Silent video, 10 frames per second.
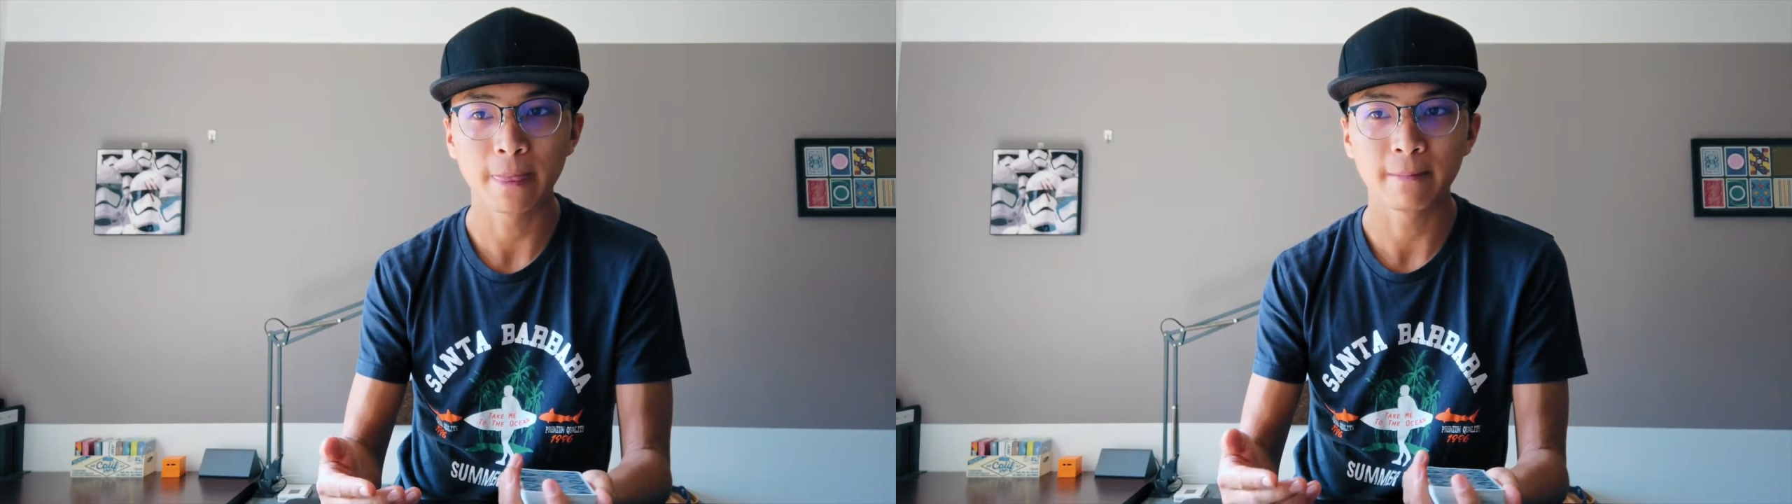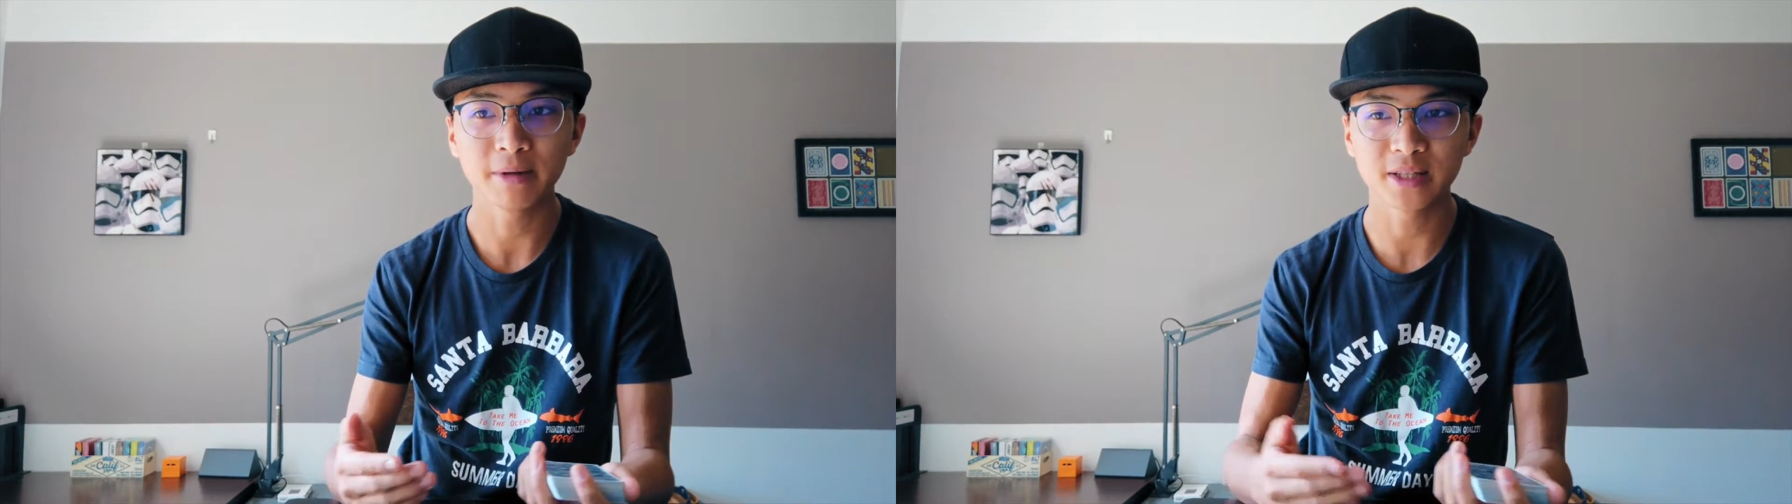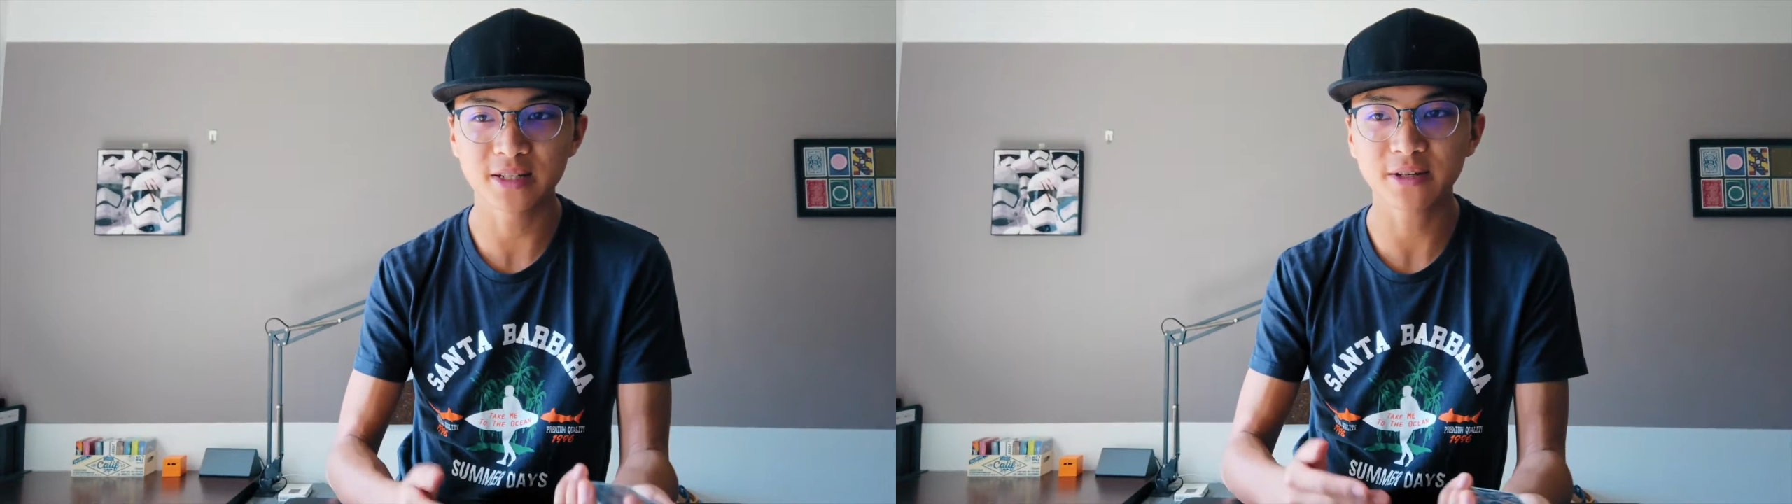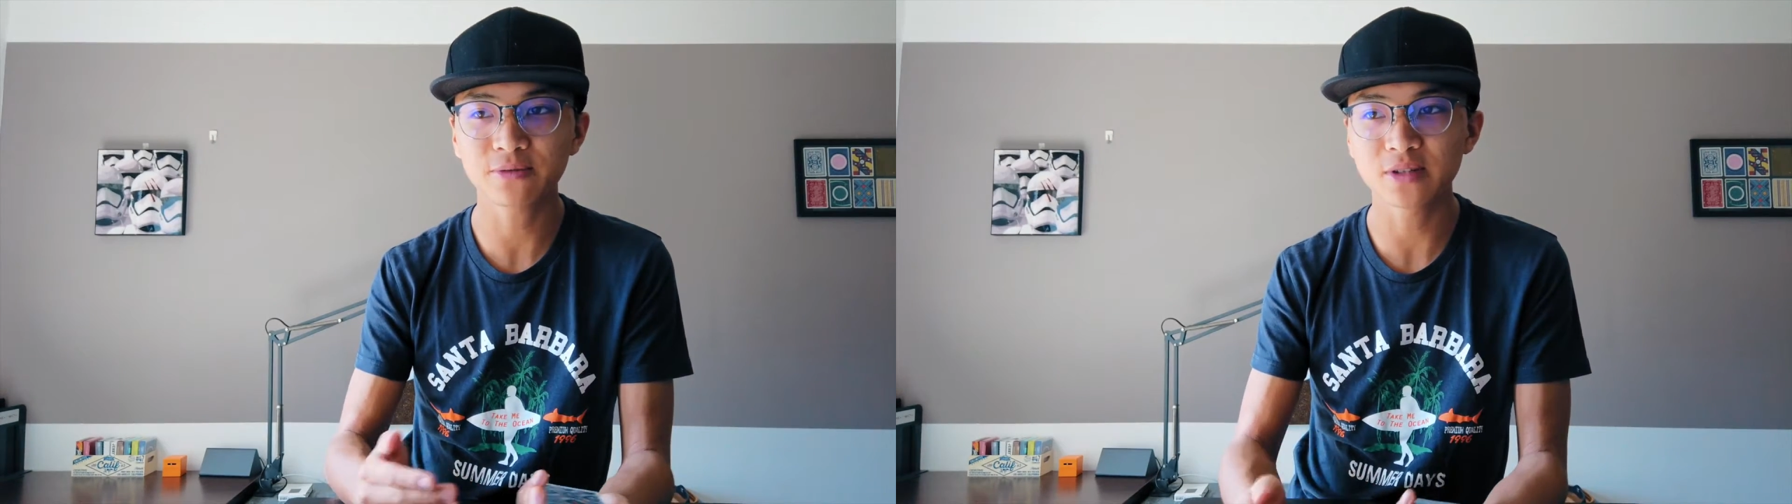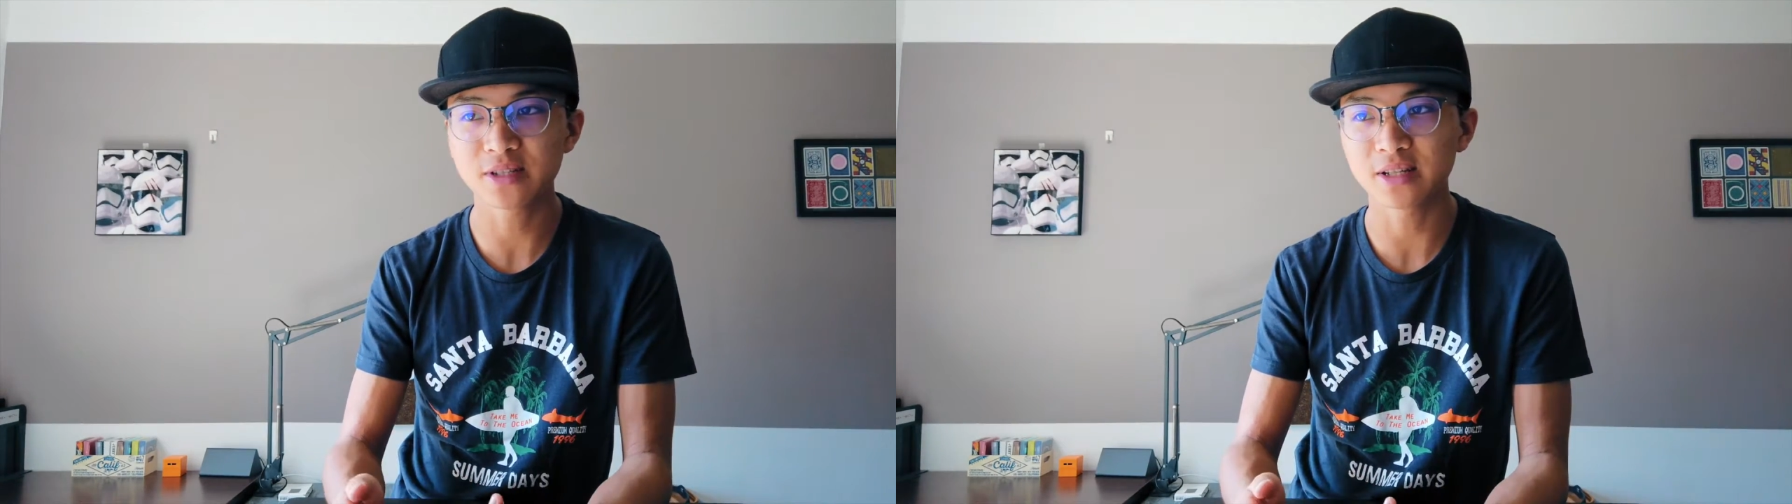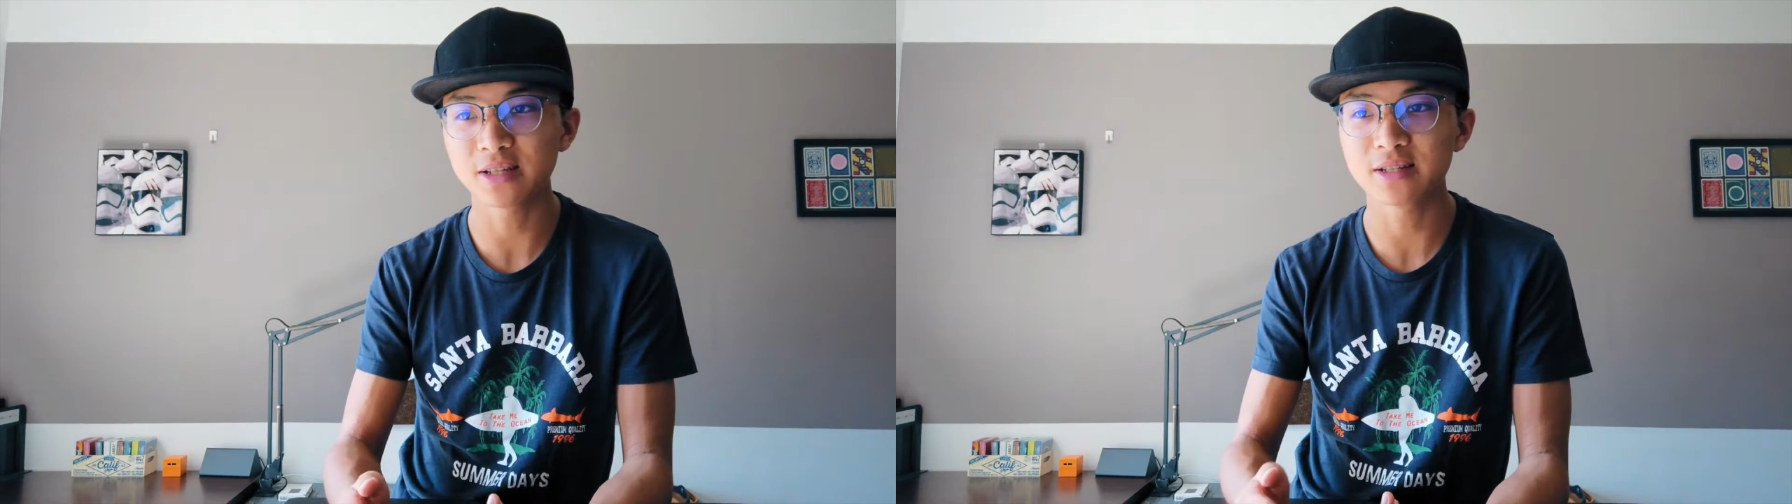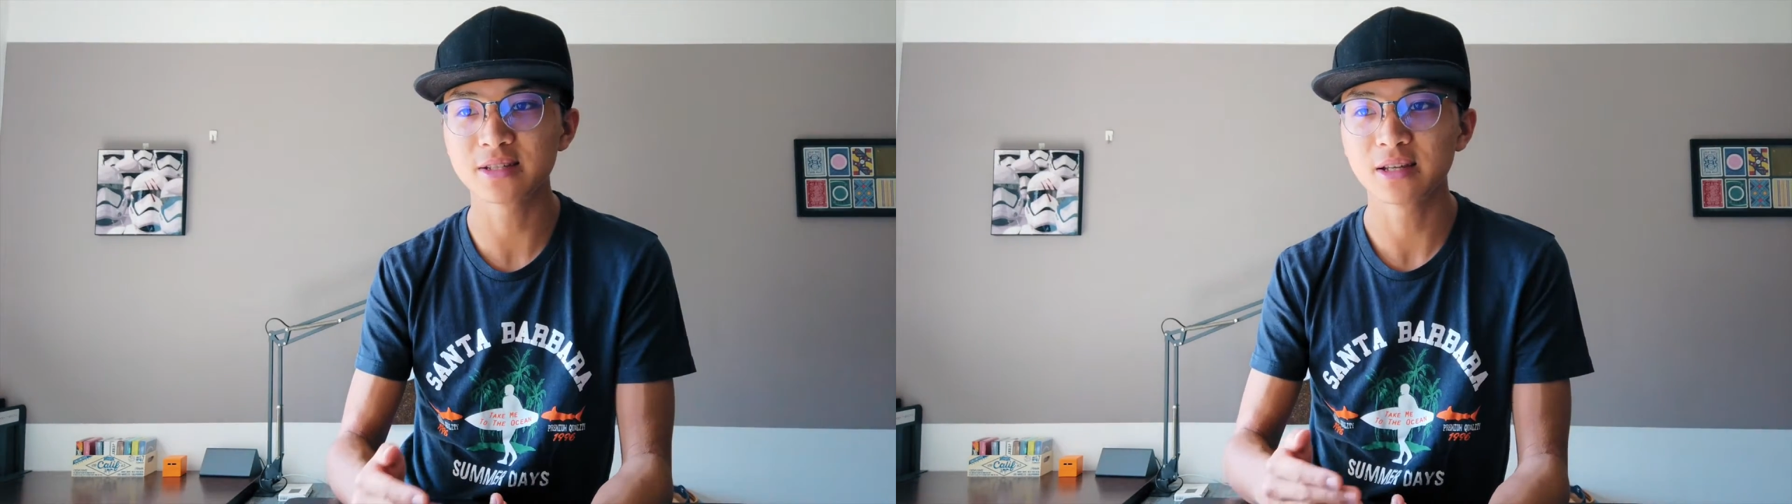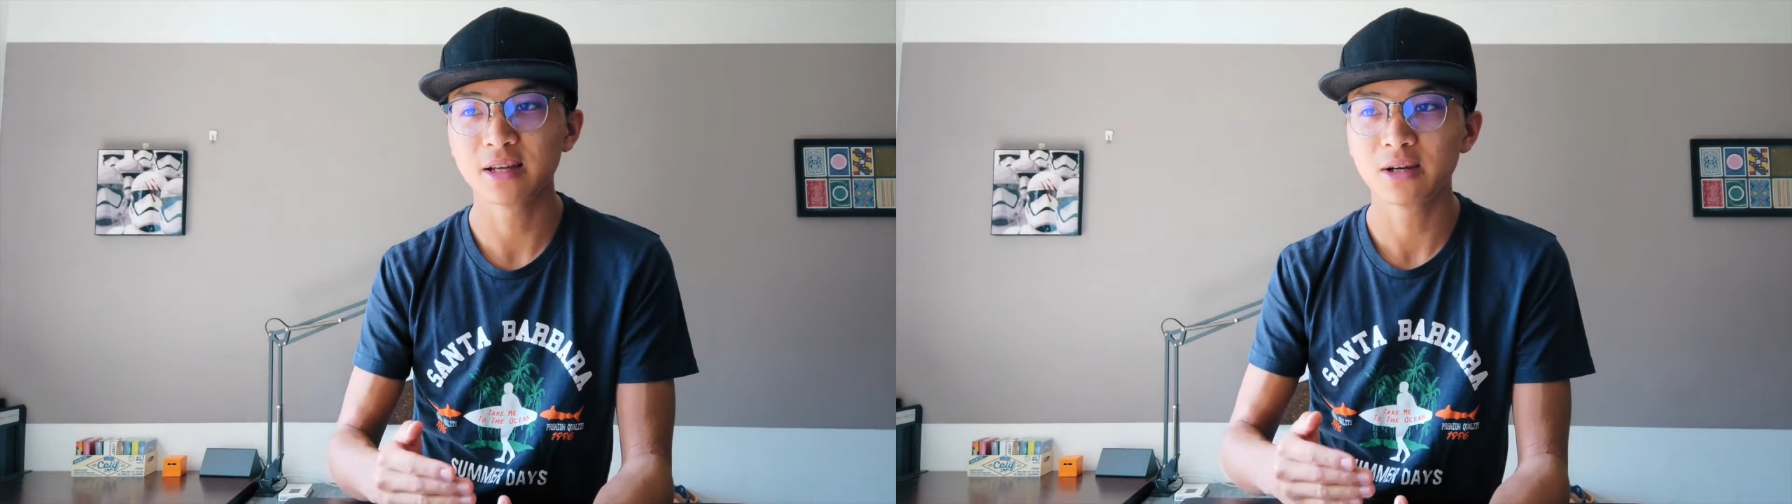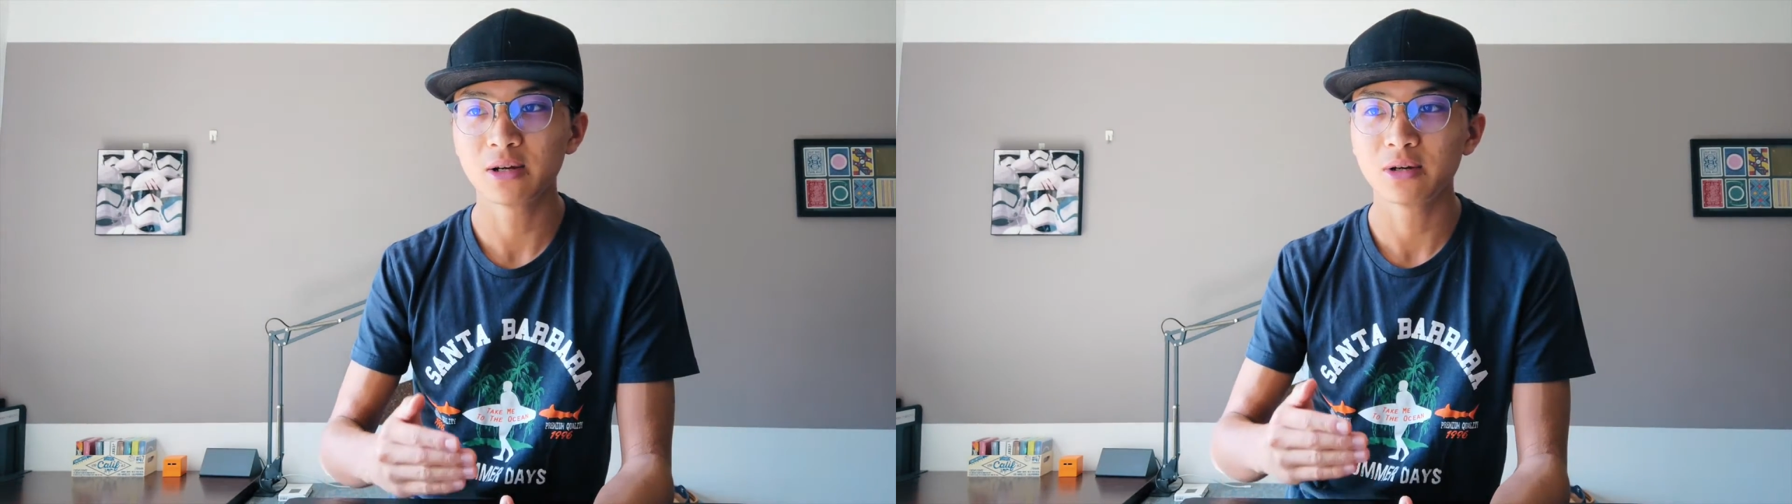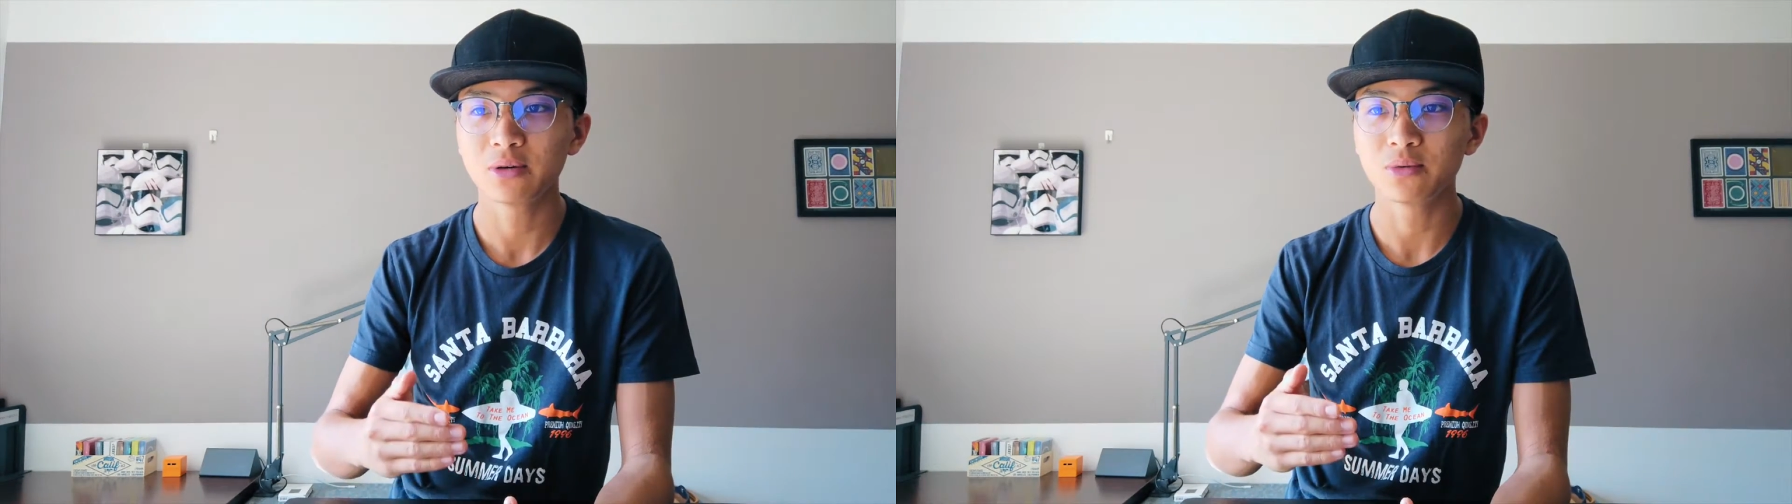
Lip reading: But the difference is,